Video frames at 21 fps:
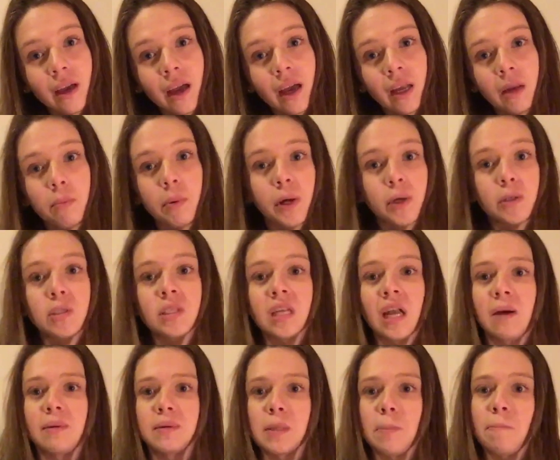and post
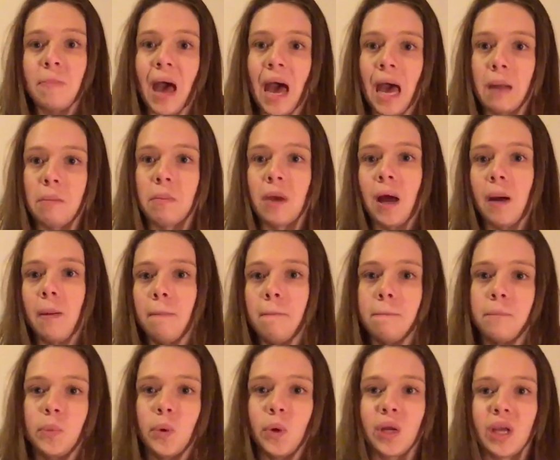that I was a bad
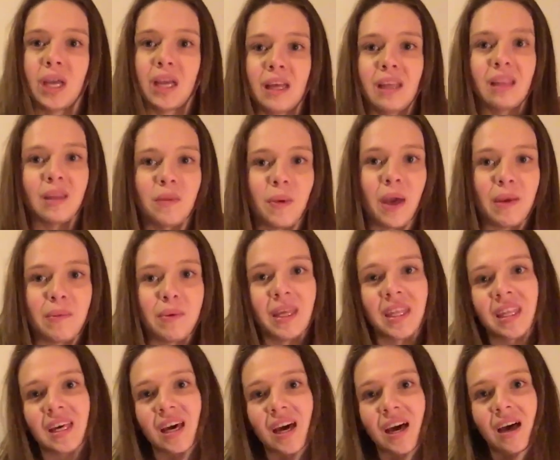mum putting the baby
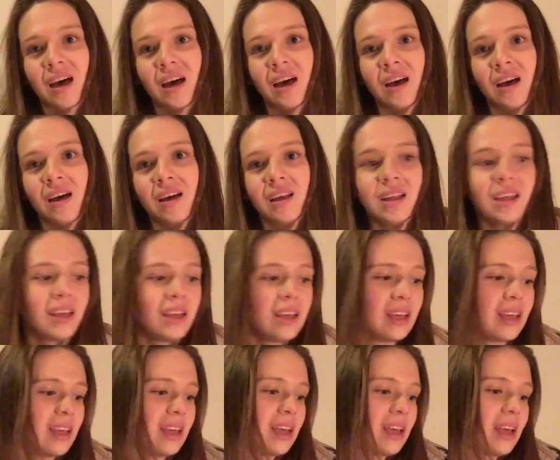in the car
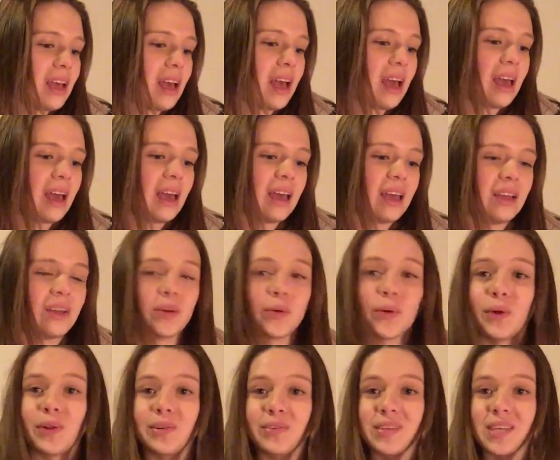and
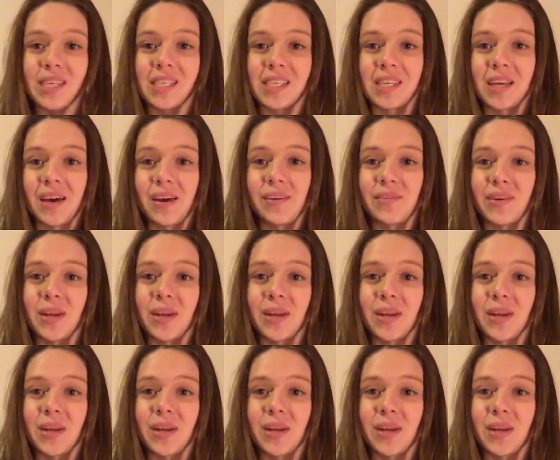all of this stuff.